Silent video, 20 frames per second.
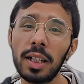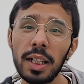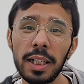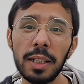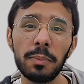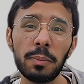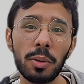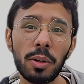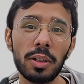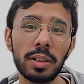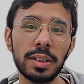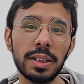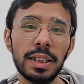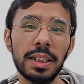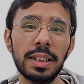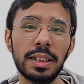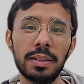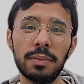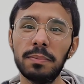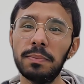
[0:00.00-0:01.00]
clean
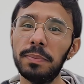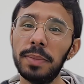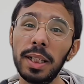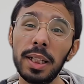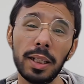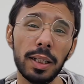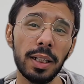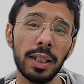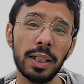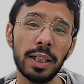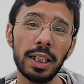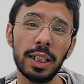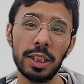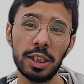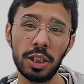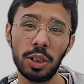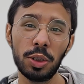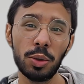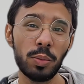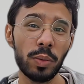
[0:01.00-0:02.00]
proxies barely
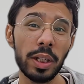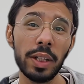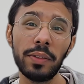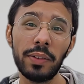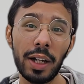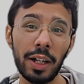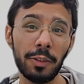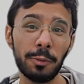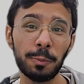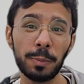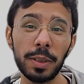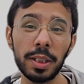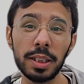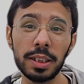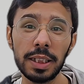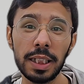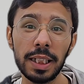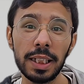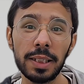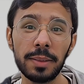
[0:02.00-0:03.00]
reach
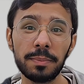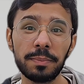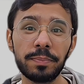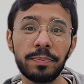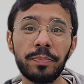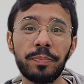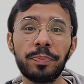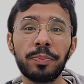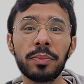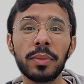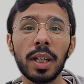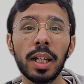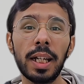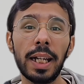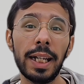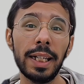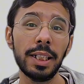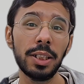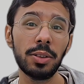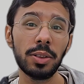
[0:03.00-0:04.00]
25%.
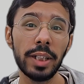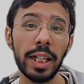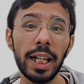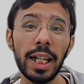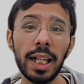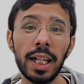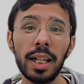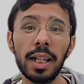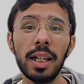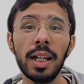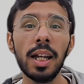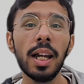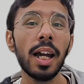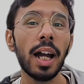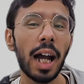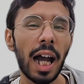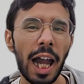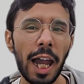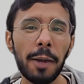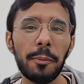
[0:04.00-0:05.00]
And today,
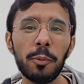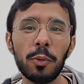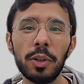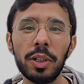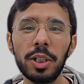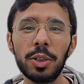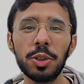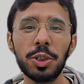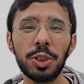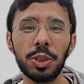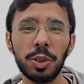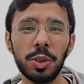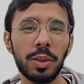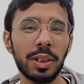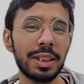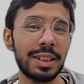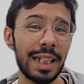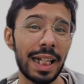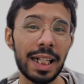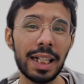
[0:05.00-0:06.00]
I am going to show you
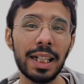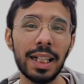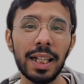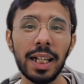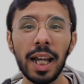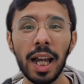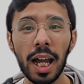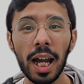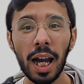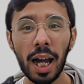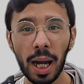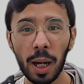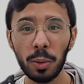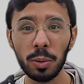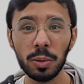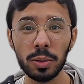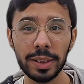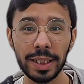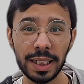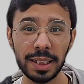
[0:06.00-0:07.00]
exactly
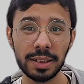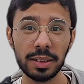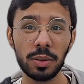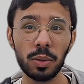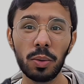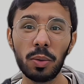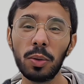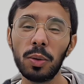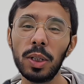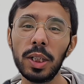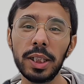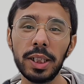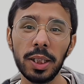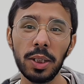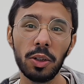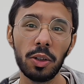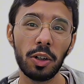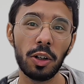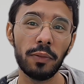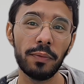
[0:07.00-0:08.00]
how to test the
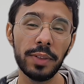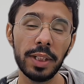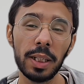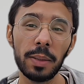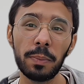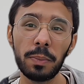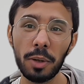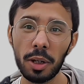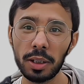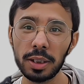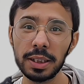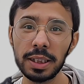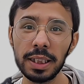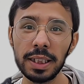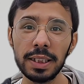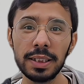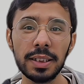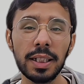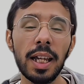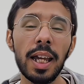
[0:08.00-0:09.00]
quality of their
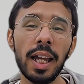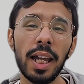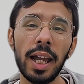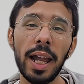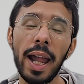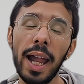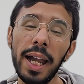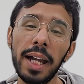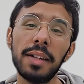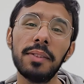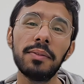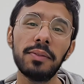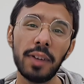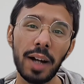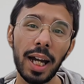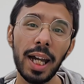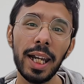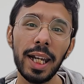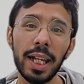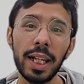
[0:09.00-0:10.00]
proxies and
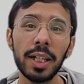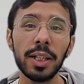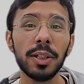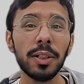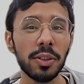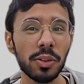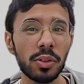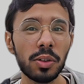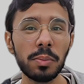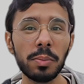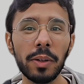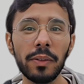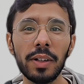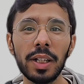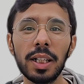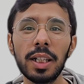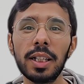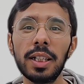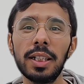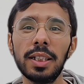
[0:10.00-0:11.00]
why
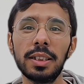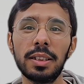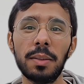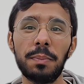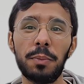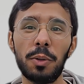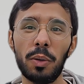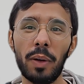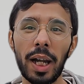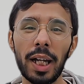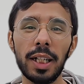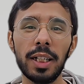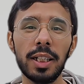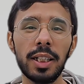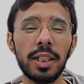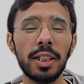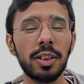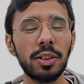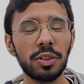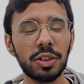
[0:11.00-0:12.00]
NodeMaven is the
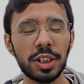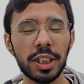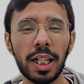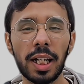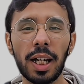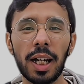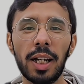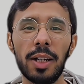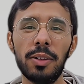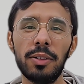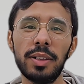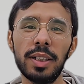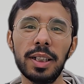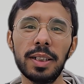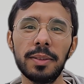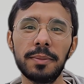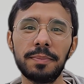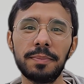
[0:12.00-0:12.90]
provider to check out.